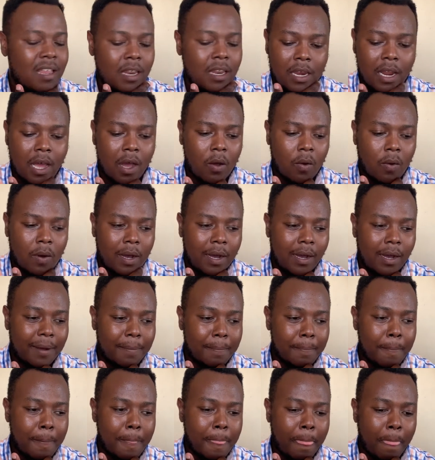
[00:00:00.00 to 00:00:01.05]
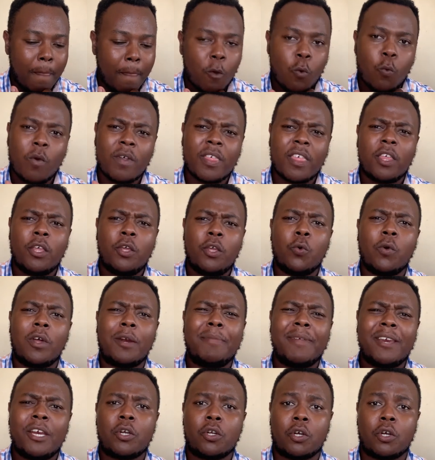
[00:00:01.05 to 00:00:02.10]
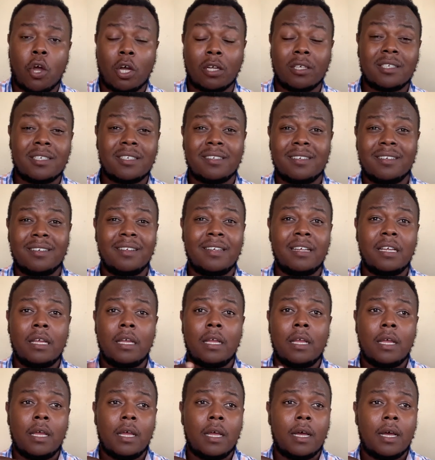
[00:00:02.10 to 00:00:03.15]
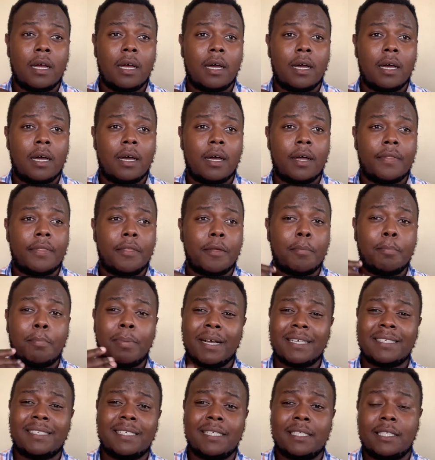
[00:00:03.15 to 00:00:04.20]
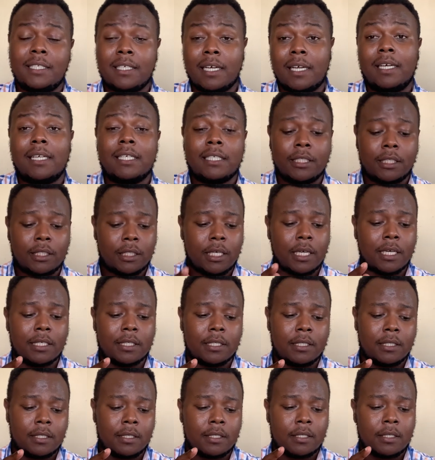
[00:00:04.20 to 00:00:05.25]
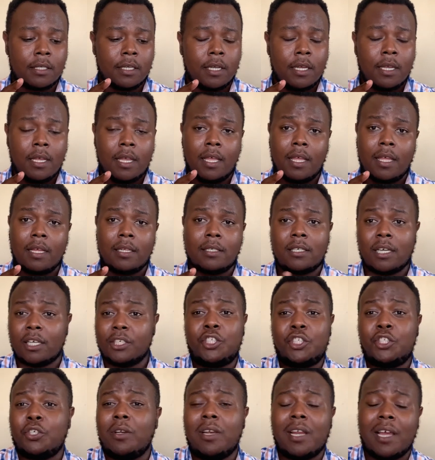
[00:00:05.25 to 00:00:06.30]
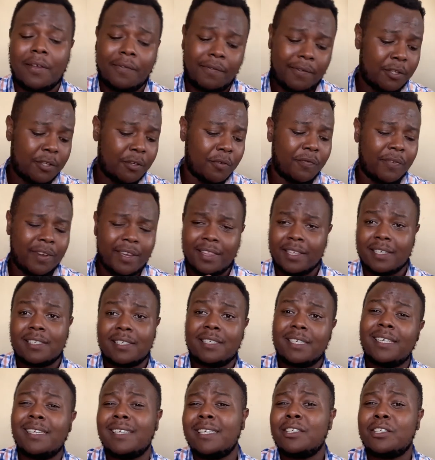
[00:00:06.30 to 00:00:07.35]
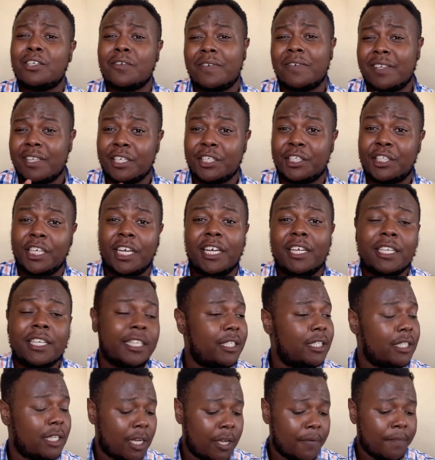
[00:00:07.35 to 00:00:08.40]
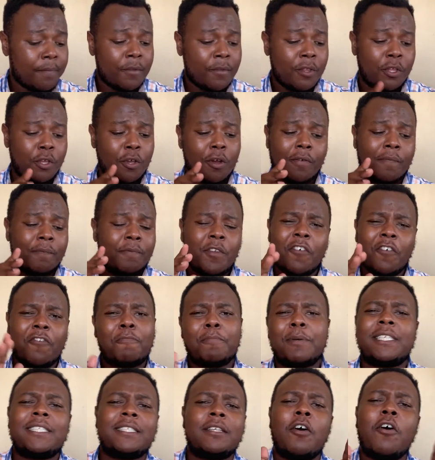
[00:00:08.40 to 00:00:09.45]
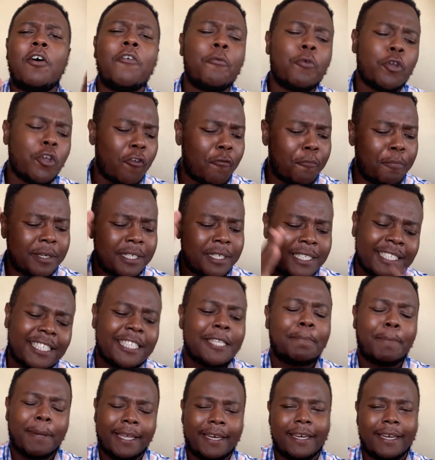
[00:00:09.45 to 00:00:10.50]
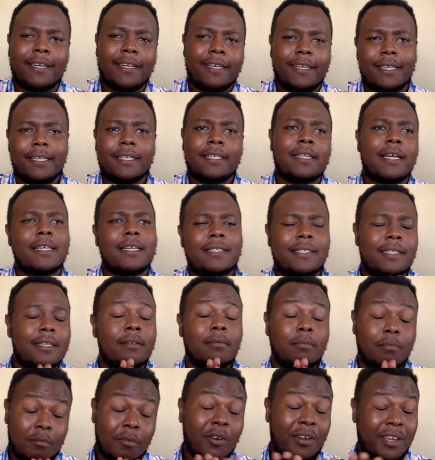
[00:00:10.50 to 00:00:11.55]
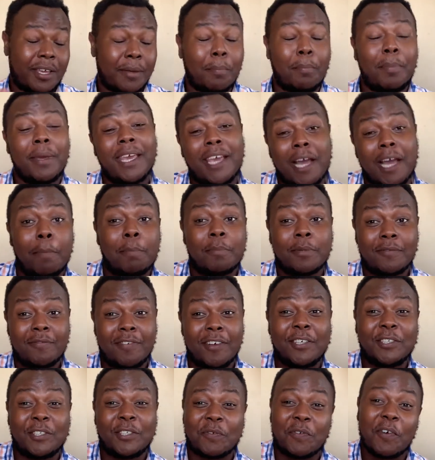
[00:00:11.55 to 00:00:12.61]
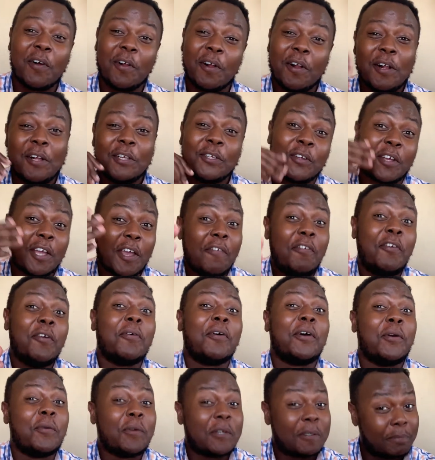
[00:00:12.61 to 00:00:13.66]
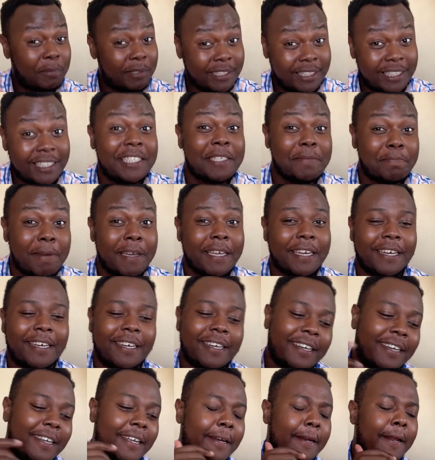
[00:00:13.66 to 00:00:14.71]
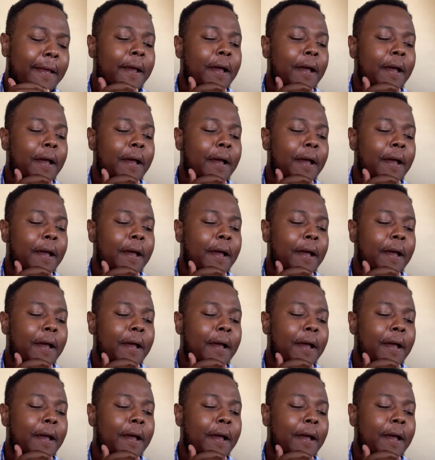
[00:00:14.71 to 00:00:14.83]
Now, whether you admit it or not, the Bussit Challenge has touched your life. You've either seen it, you've either shared it, you've participated in it. As in, okay, big ups first of all to everyone who has participated in it.